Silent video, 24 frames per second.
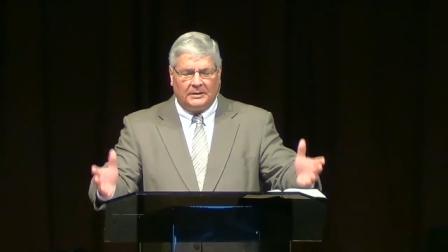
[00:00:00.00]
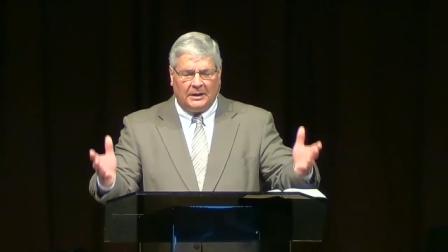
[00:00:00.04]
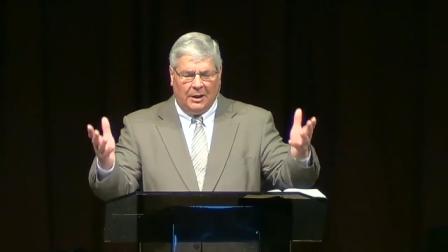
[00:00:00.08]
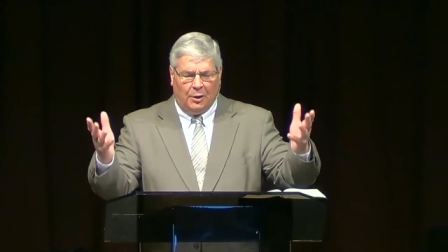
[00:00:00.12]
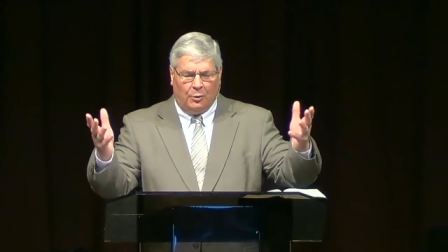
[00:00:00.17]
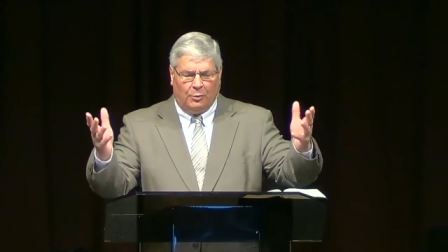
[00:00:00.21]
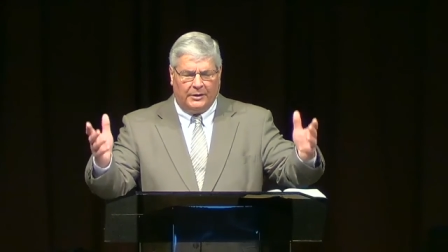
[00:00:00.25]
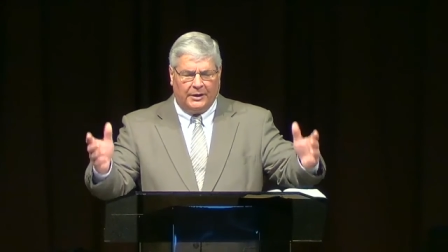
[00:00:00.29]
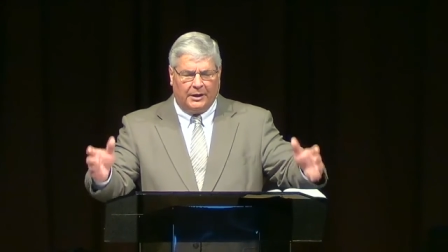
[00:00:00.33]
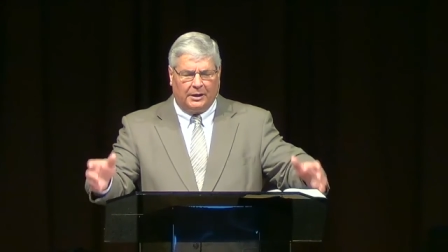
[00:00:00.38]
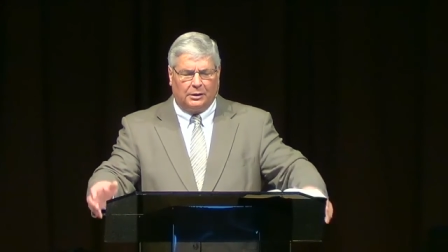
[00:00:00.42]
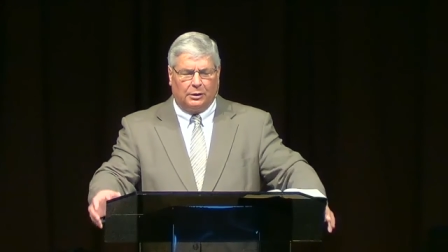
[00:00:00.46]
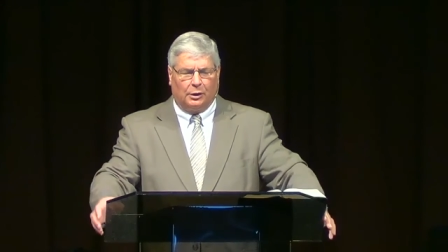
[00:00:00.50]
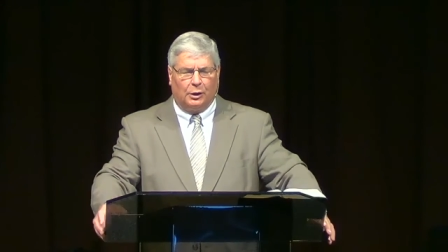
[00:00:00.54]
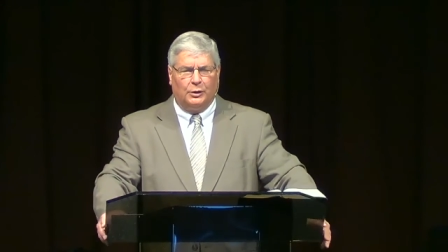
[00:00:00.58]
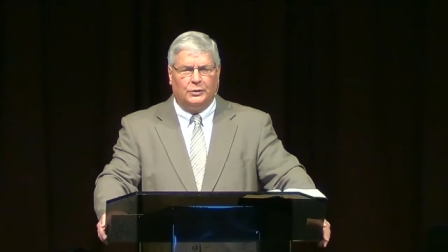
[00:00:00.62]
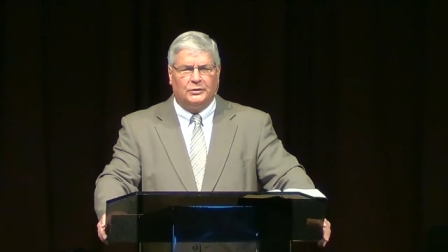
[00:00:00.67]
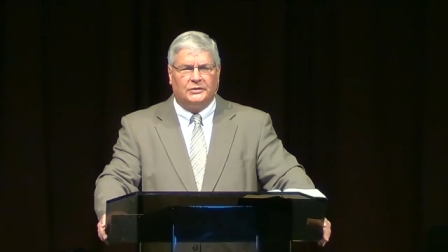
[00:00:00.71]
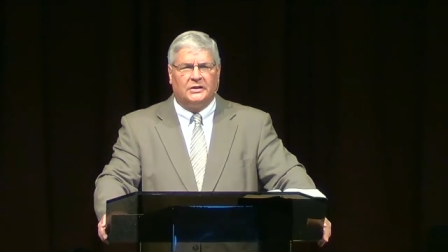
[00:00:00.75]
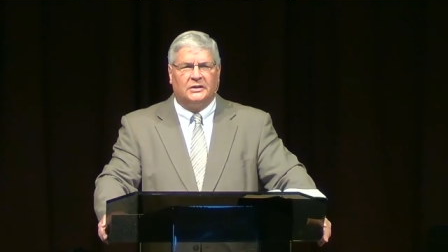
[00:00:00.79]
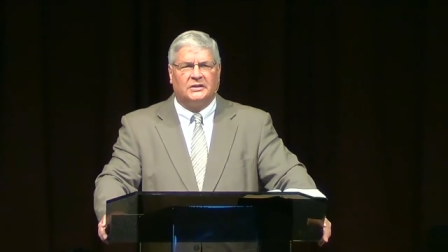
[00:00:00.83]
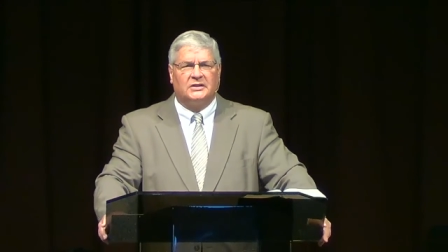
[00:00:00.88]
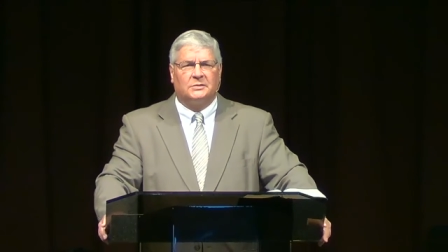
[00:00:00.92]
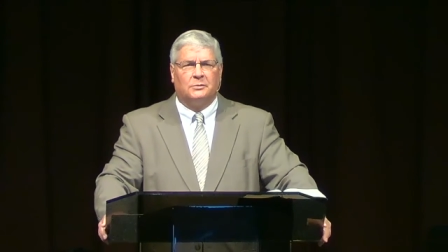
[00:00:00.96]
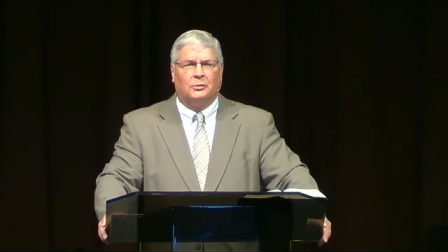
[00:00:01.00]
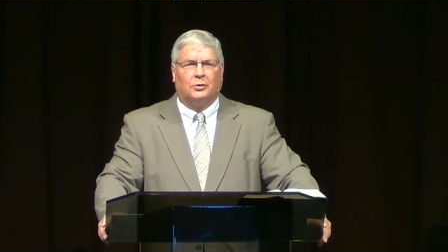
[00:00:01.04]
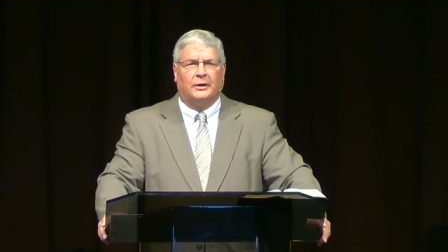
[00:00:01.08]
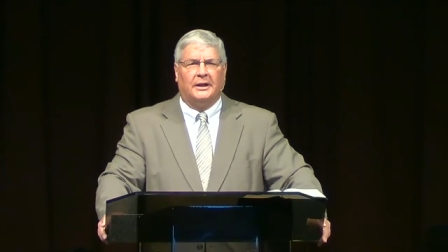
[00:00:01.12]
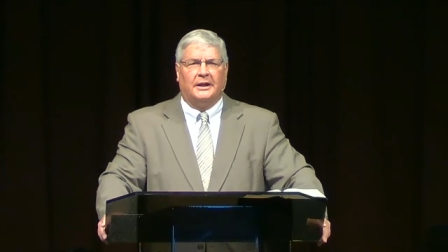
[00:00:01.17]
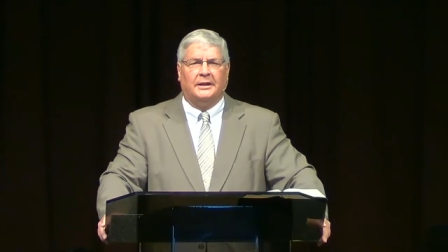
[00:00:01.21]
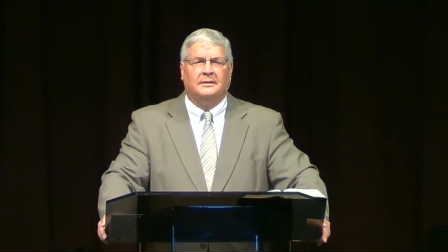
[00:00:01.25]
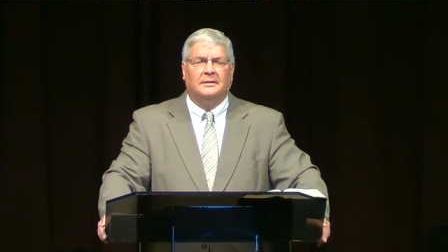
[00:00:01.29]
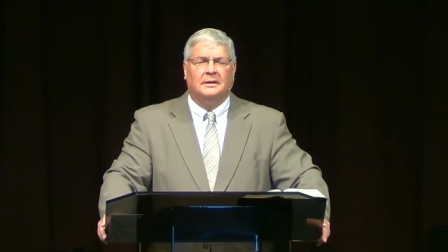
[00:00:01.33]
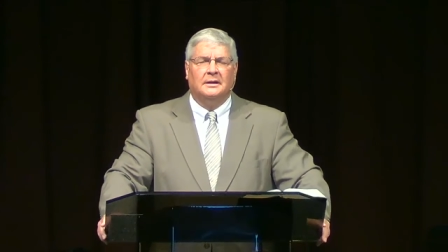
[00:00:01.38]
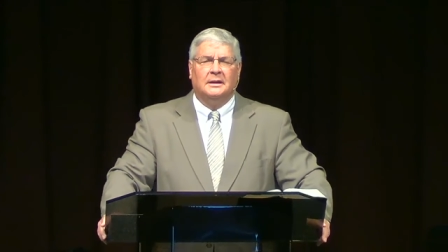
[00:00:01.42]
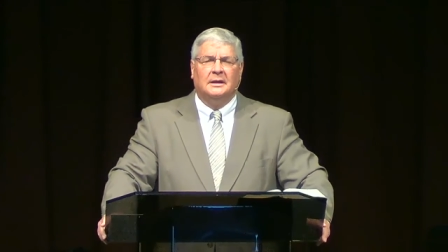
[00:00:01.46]
I want to close this
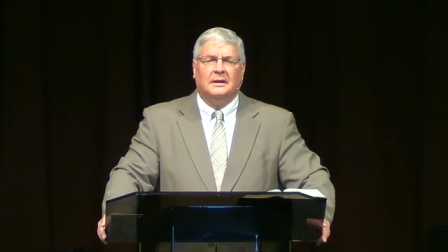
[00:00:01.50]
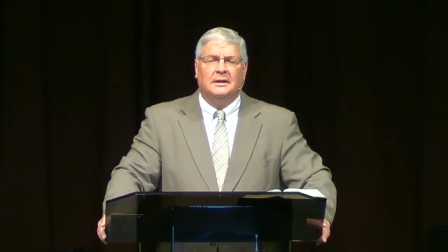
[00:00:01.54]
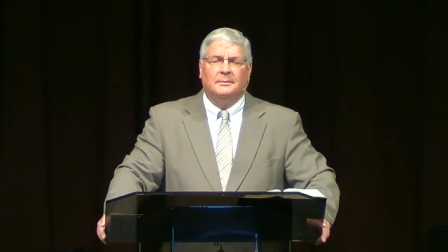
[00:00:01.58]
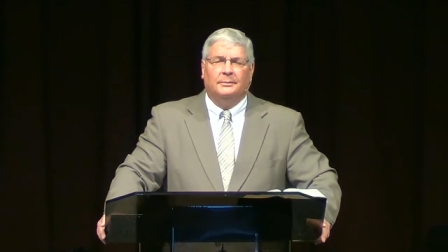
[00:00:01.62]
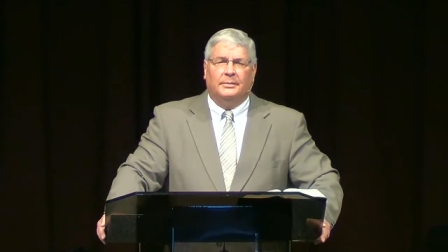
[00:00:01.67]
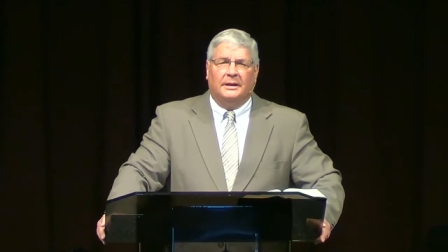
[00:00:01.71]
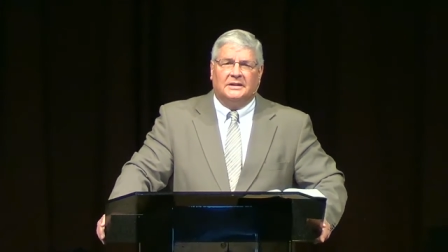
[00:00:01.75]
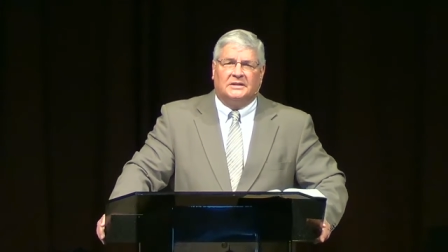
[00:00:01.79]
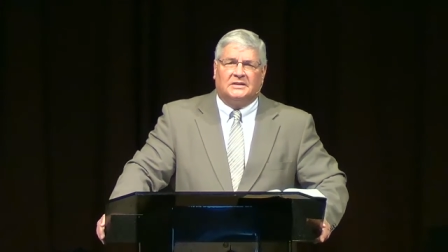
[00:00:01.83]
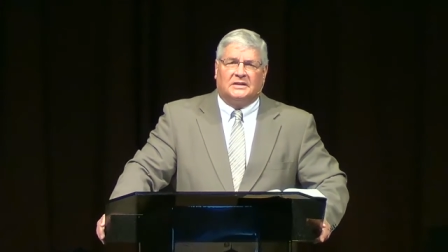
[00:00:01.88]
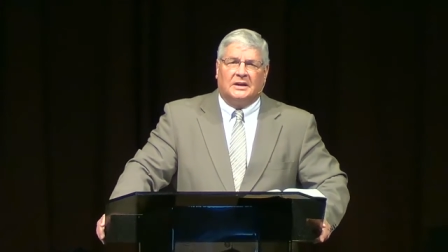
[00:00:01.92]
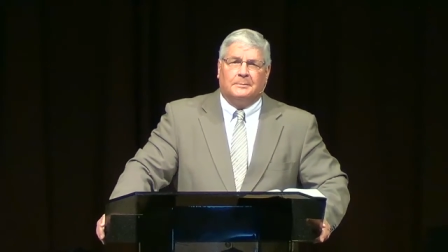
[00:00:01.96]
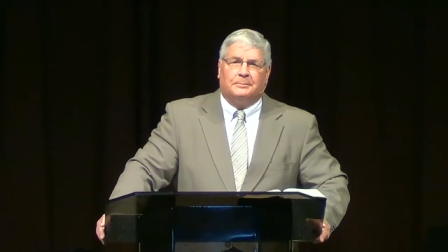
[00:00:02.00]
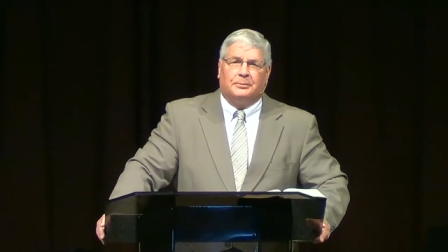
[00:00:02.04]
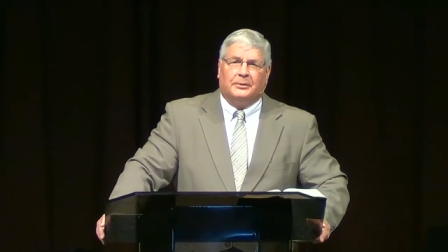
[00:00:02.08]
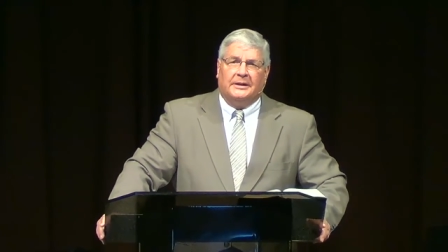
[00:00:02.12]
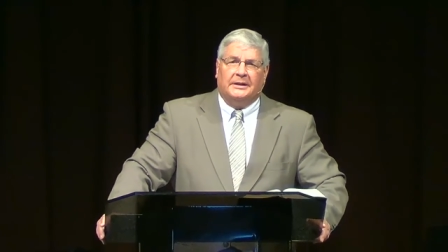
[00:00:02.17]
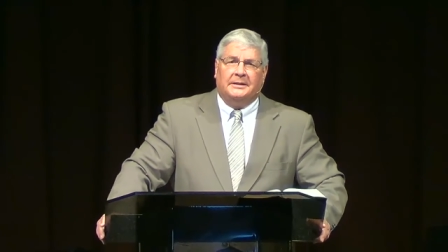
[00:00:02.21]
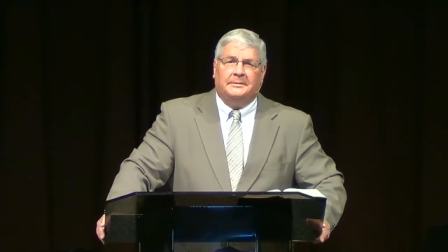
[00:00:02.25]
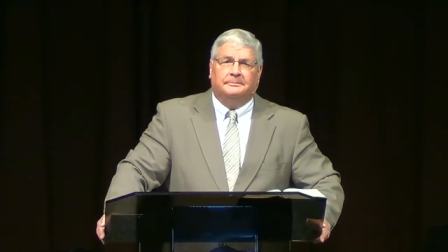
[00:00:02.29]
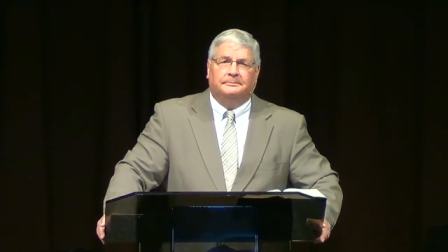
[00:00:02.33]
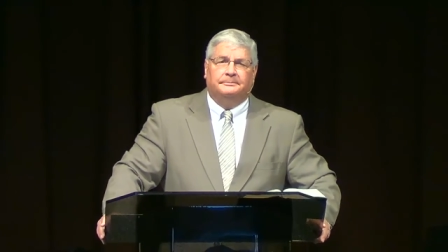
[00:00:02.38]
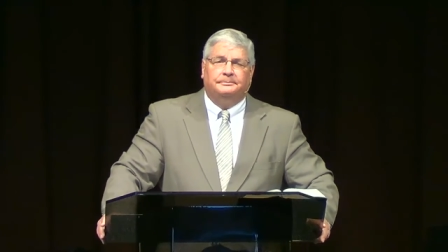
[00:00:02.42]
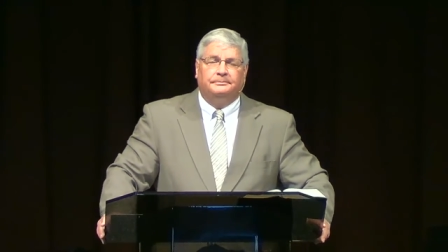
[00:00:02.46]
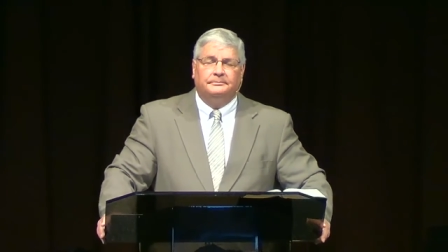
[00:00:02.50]
morning by simply